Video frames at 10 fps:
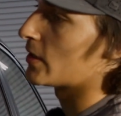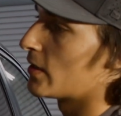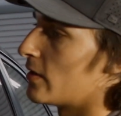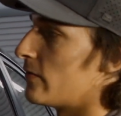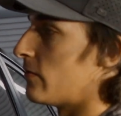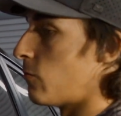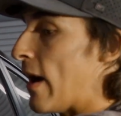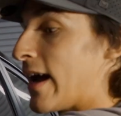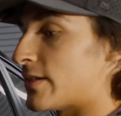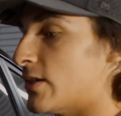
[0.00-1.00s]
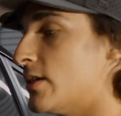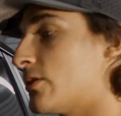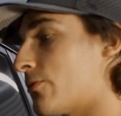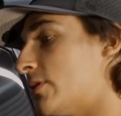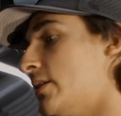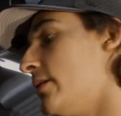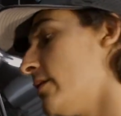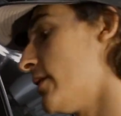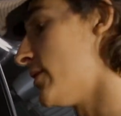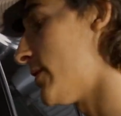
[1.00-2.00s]
of waxes or
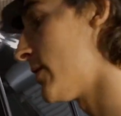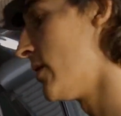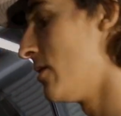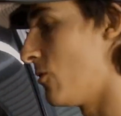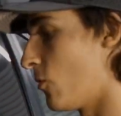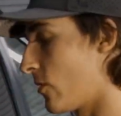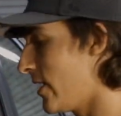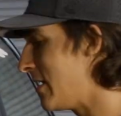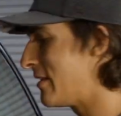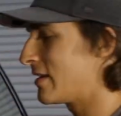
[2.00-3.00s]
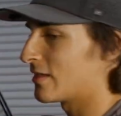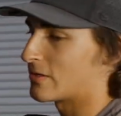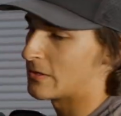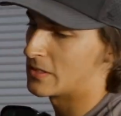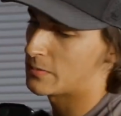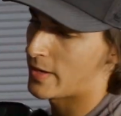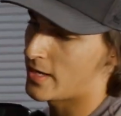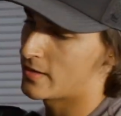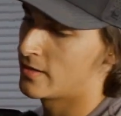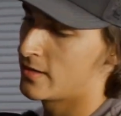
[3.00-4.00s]
sealants or anything that's on this
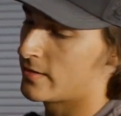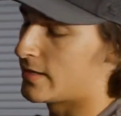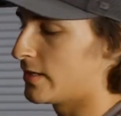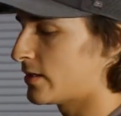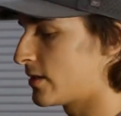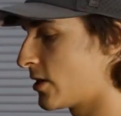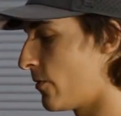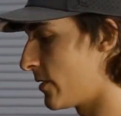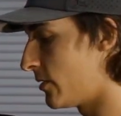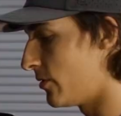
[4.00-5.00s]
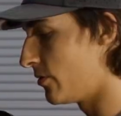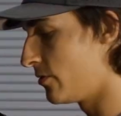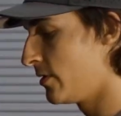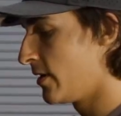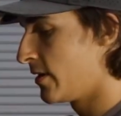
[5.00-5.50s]
paint. This is going to